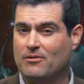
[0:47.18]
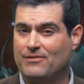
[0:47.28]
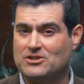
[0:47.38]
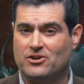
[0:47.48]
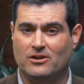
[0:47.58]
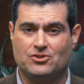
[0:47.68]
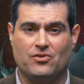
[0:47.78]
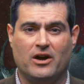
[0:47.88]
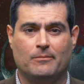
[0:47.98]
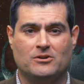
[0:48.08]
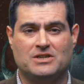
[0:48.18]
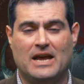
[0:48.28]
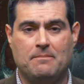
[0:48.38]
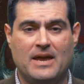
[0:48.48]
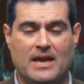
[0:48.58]
professional astronomers
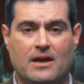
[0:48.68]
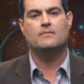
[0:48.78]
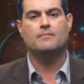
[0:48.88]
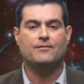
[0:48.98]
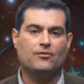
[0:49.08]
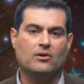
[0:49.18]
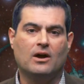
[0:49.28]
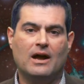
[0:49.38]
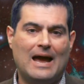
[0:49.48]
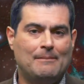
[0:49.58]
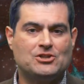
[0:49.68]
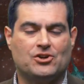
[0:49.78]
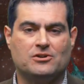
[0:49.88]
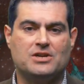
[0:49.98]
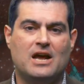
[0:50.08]
like me, but for
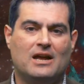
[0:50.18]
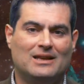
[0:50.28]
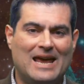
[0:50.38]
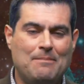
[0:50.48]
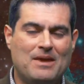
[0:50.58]
amateurs, lay